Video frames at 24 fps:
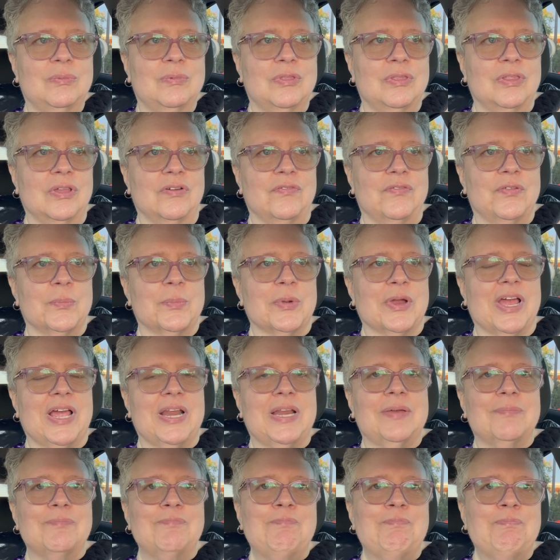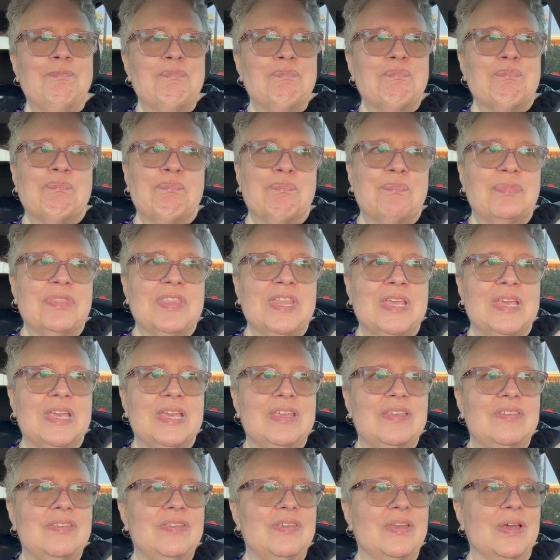loaf of bread.
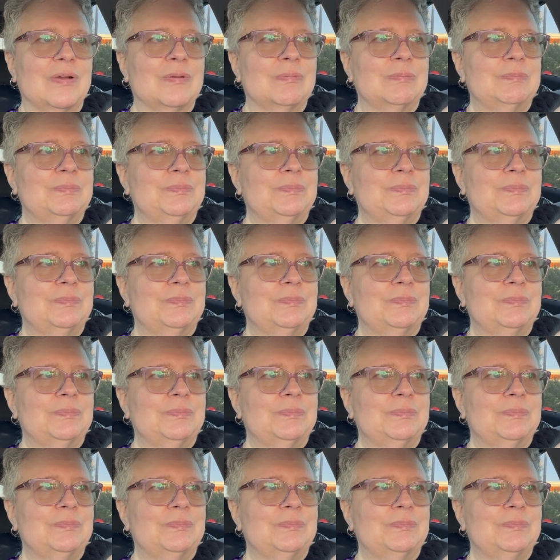So